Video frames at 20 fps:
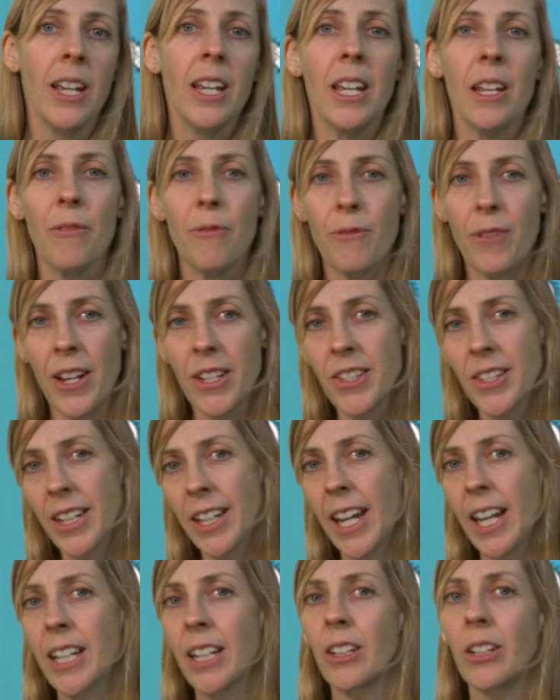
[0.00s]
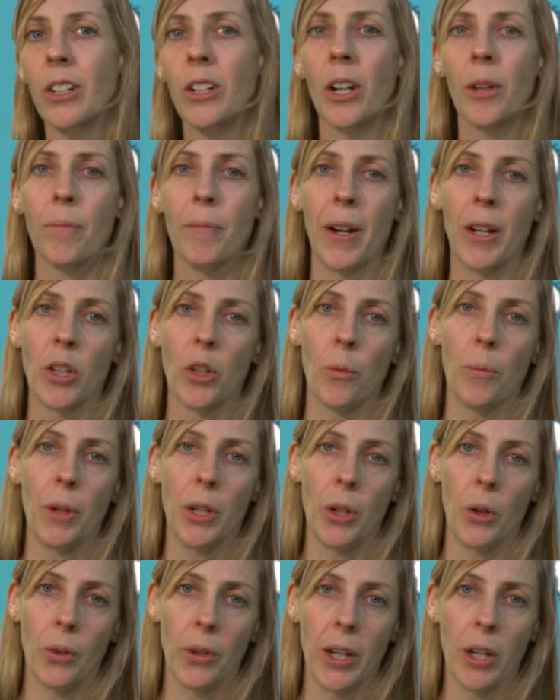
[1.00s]
Investigating the gut
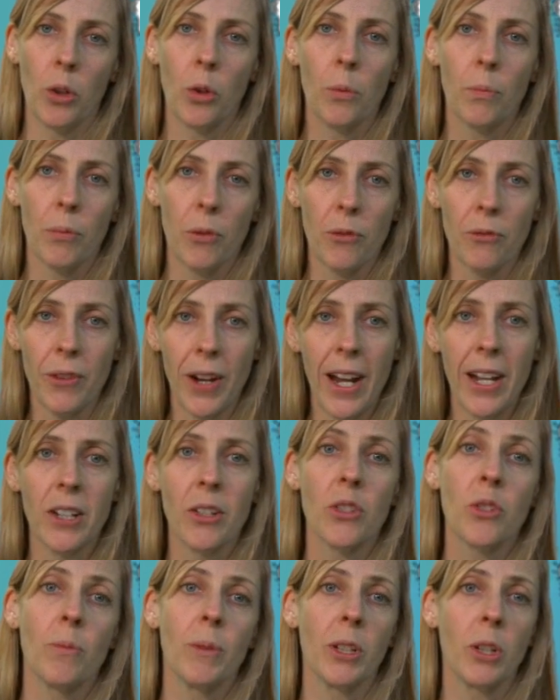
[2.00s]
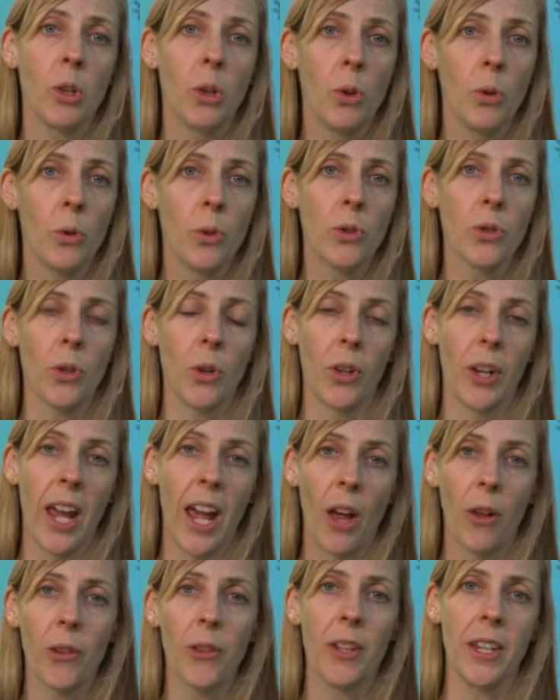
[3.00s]
microbiota could provide us with clues on
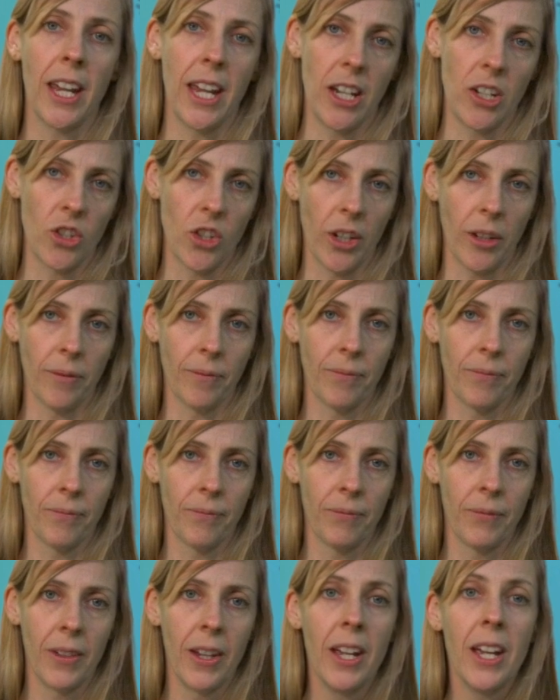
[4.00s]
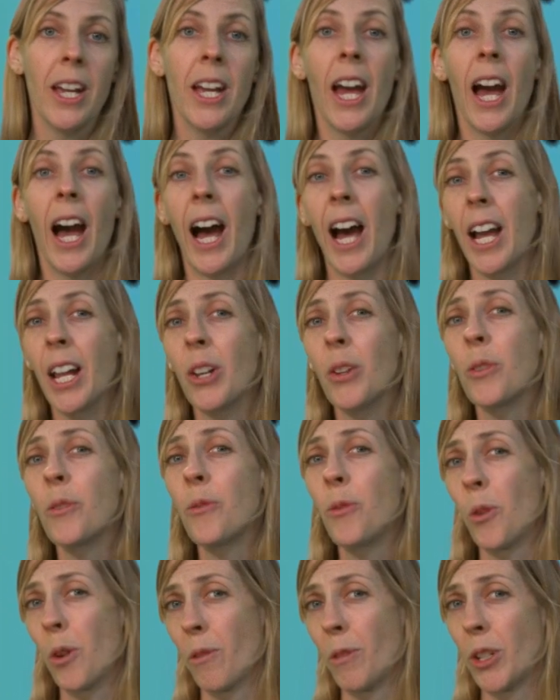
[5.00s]
healthy aging. I look
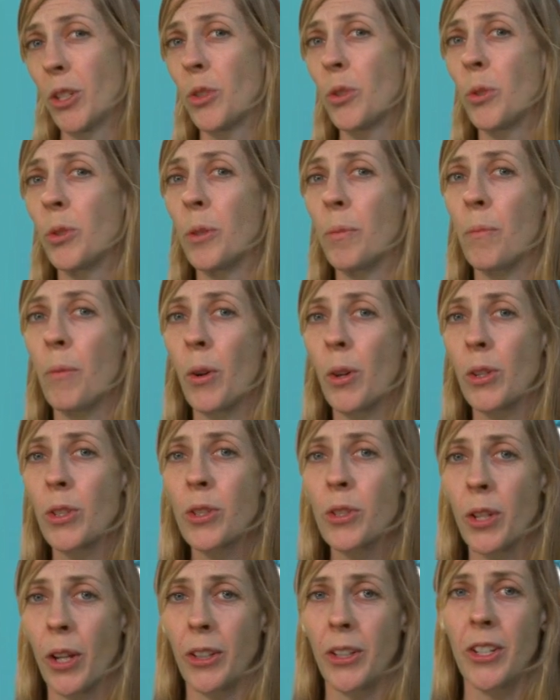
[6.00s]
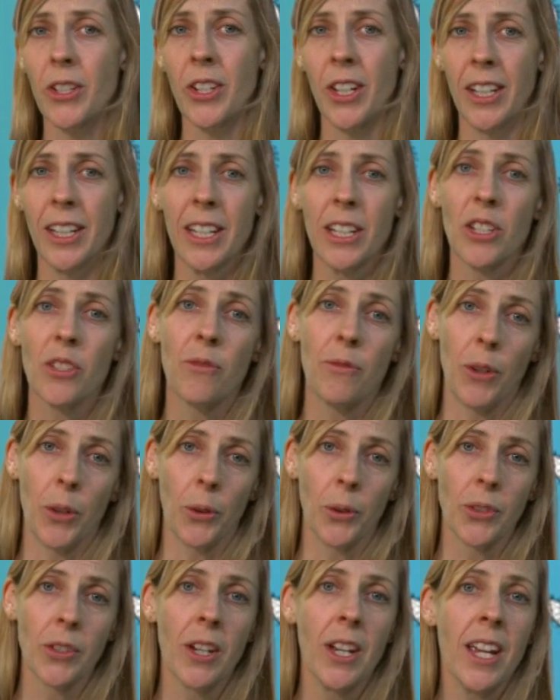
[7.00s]
forward to the more studies in this
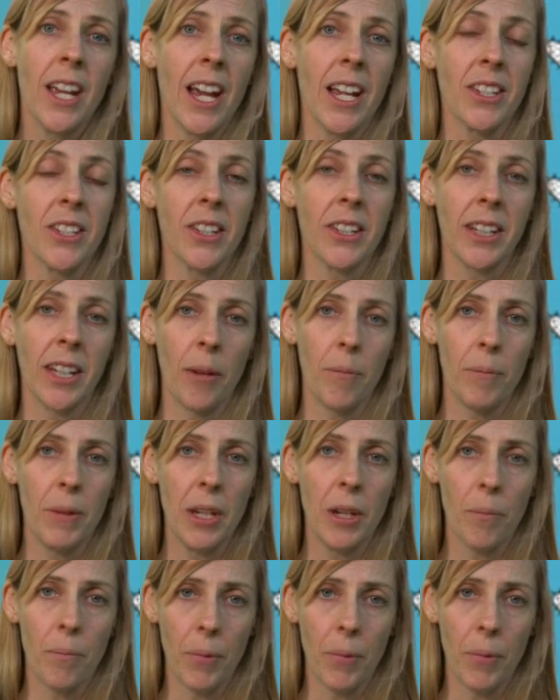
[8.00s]
field, as it can be a